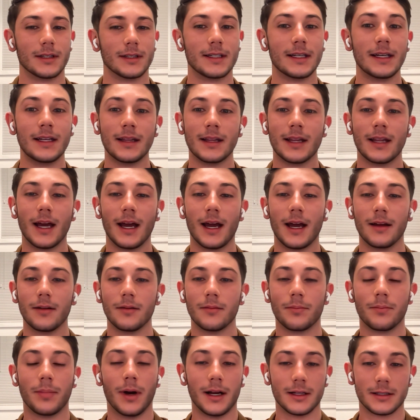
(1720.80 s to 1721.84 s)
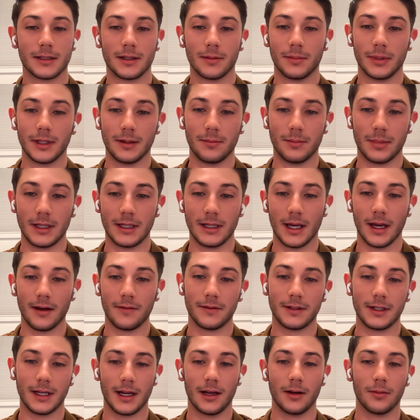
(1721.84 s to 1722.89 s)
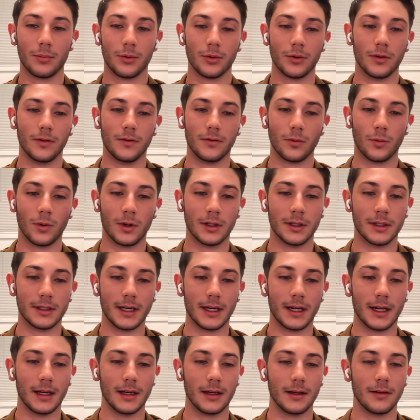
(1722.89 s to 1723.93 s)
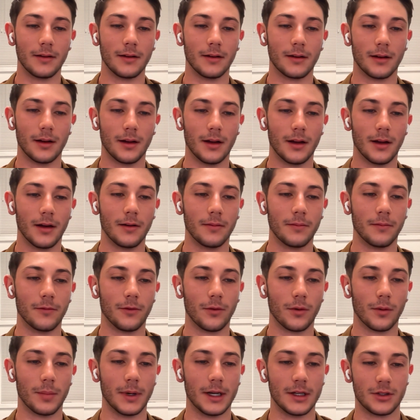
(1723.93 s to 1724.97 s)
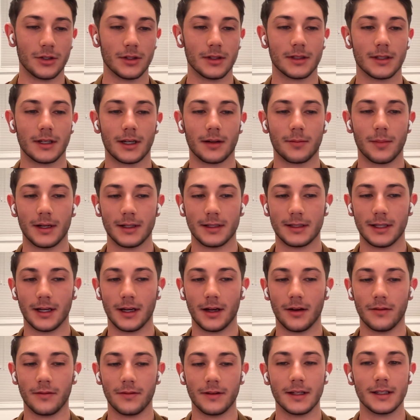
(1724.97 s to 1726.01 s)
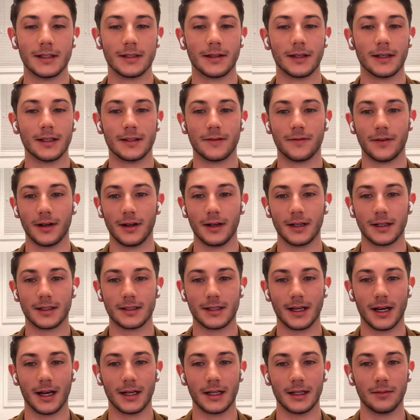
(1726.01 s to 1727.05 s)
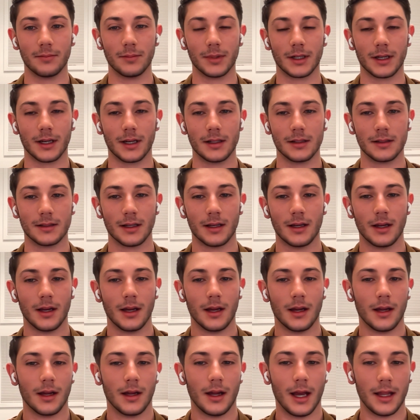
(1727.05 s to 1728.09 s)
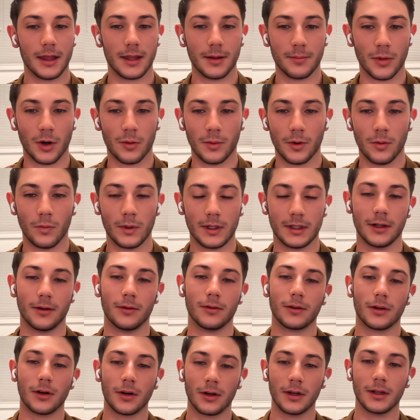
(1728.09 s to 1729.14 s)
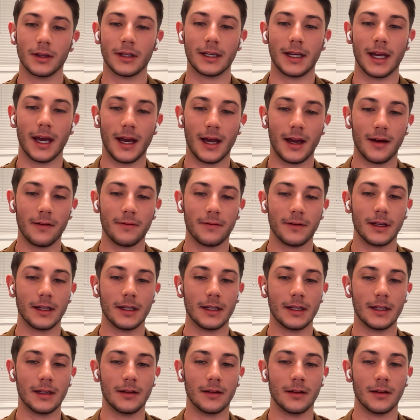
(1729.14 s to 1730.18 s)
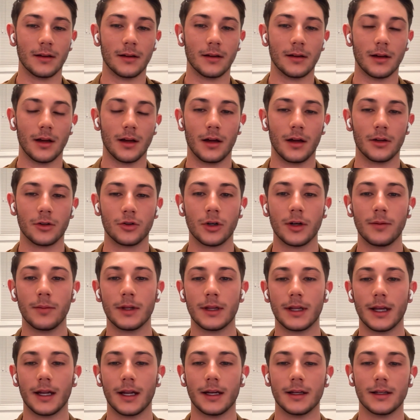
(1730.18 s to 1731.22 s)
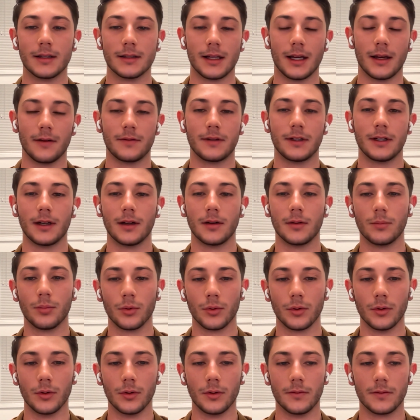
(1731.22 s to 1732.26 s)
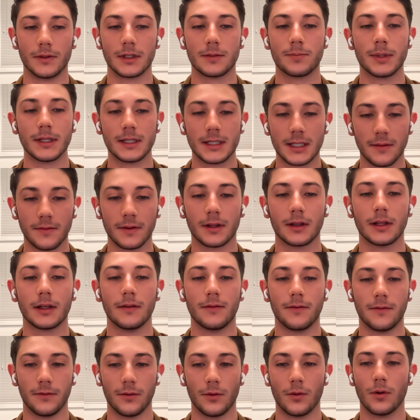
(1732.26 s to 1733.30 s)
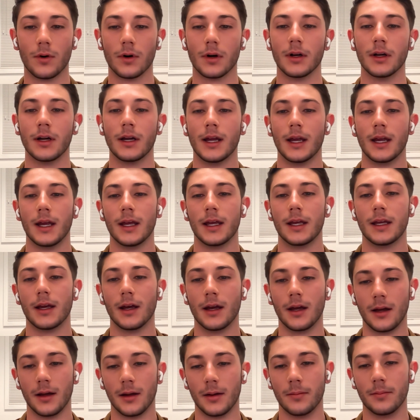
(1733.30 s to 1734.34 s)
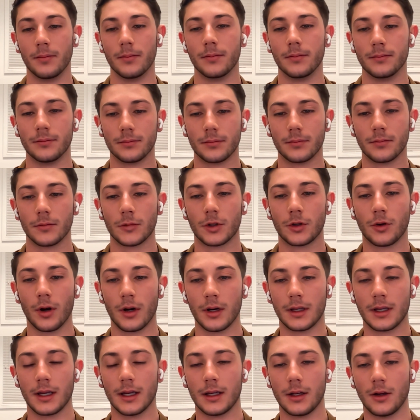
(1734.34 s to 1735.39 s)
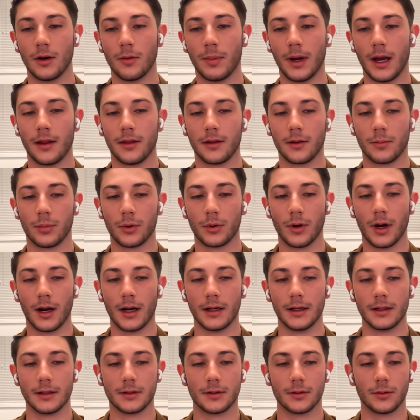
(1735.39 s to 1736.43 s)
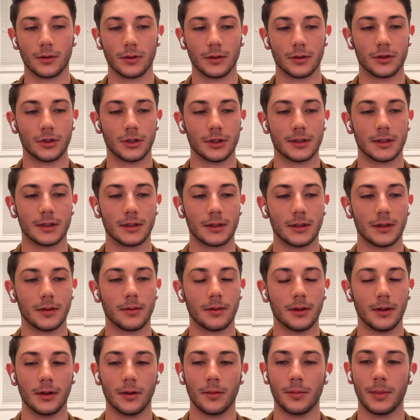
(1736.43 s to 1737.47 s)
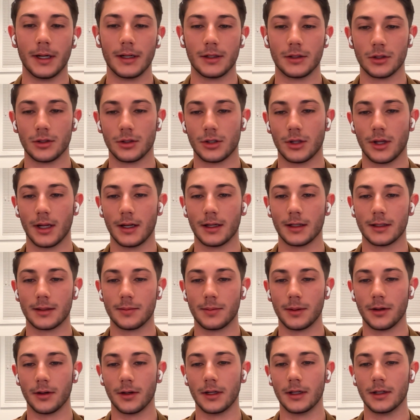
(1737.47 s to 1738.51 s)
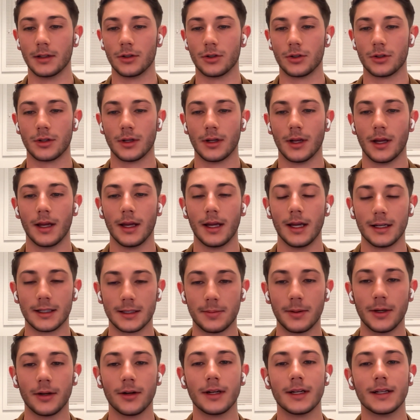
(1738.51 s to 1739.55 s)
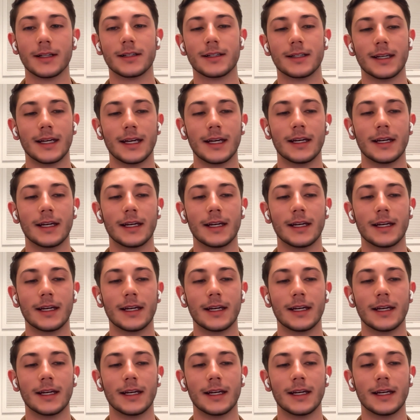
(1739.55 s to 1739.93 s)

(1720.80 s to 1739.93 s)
seeing that possibly be FDA approved one day for patients like myself is very exciting, because at the moment we don't currently have any treatment that is FDA approved specifically for chronic idiopathic pruritus, or just patients that experience